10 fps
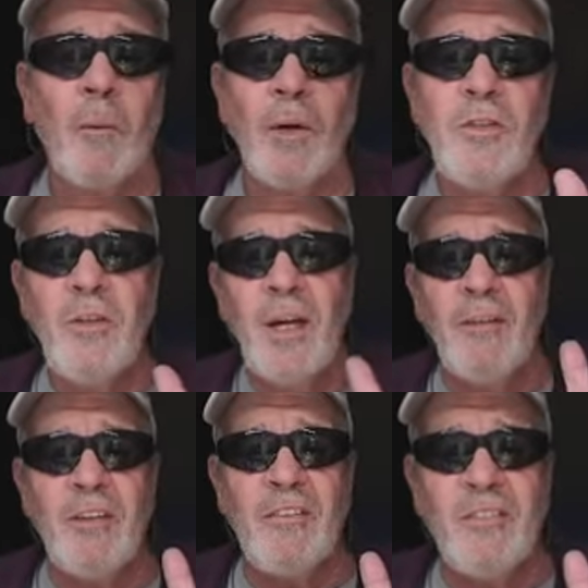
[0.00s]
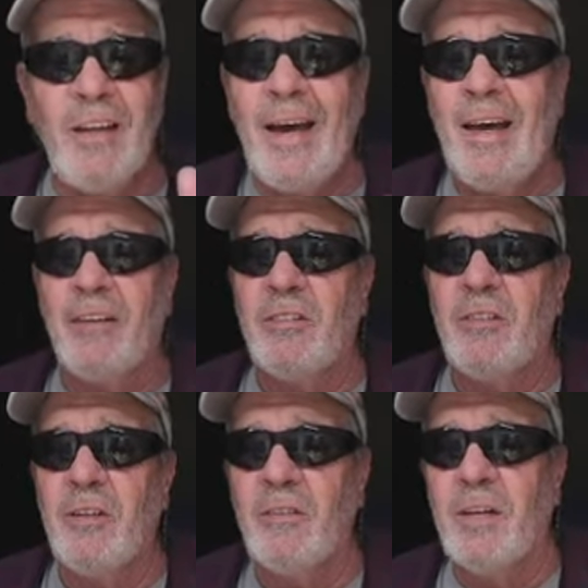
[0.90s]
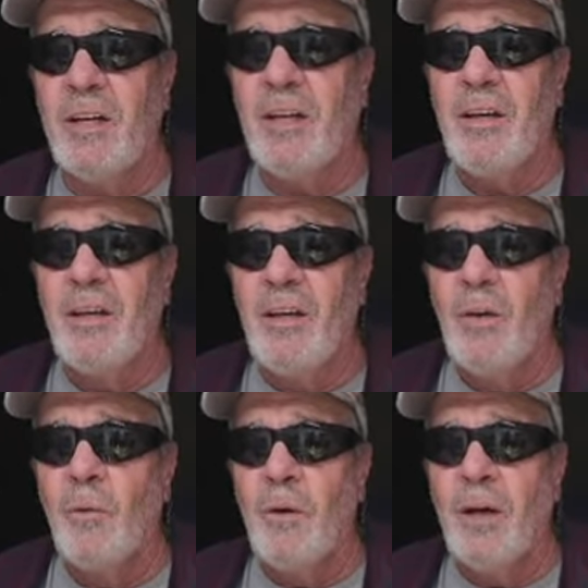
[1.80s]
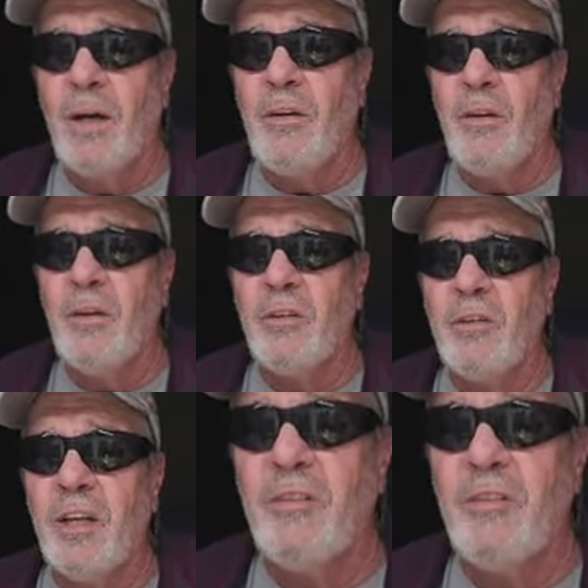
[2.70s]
But once you have it stacked, okay, you can